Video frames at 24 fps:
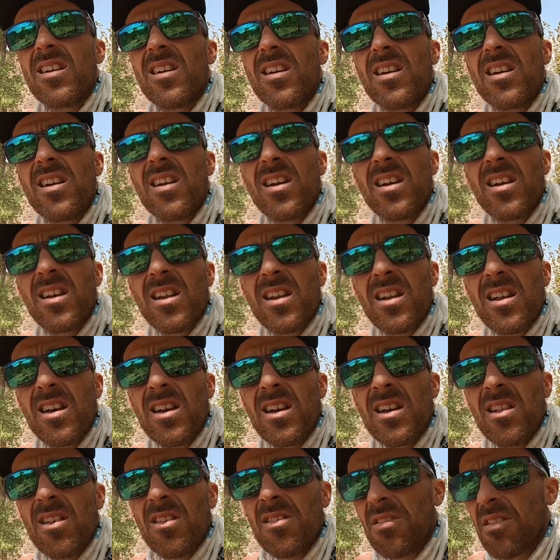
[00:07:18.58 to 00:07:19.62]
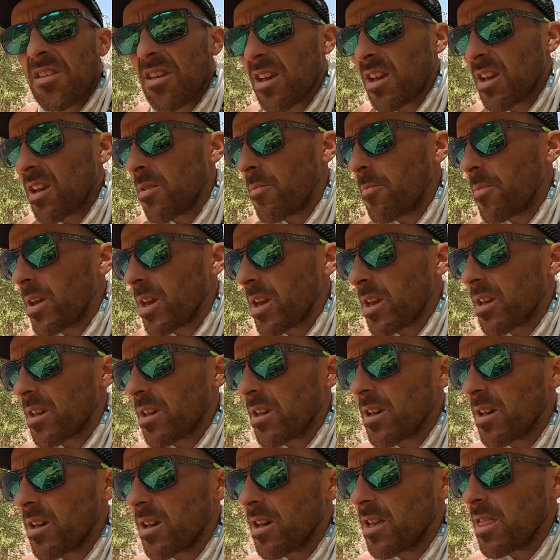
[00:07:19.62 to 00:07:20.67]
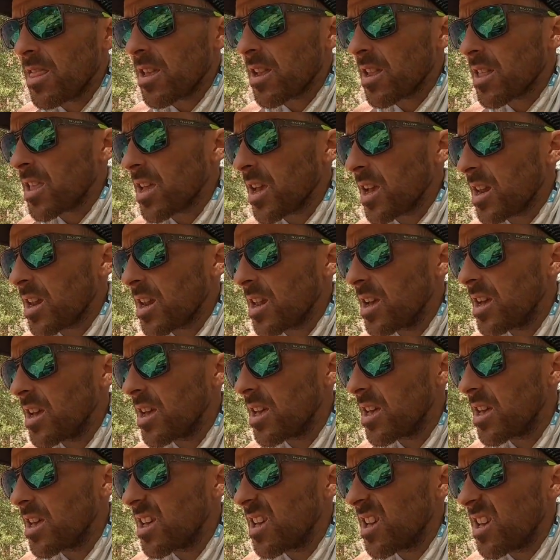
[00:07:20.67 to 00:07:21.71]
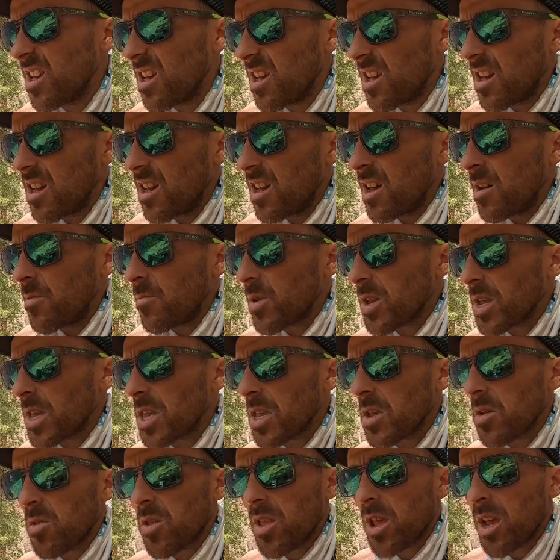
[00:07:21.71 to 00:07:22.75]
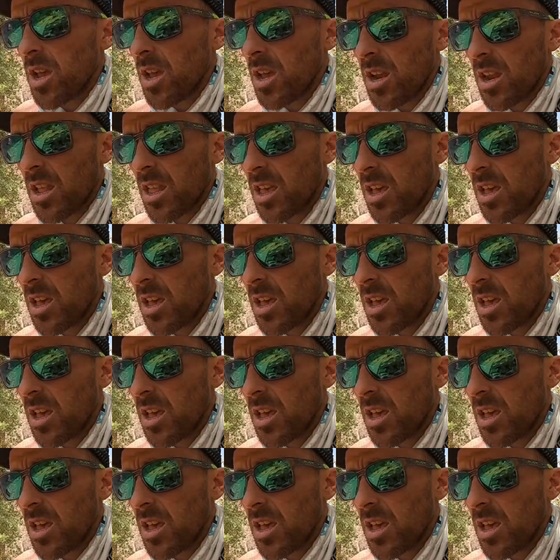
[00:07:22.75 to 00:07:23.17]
and I don't think I'll make under 10. I'm just so tired.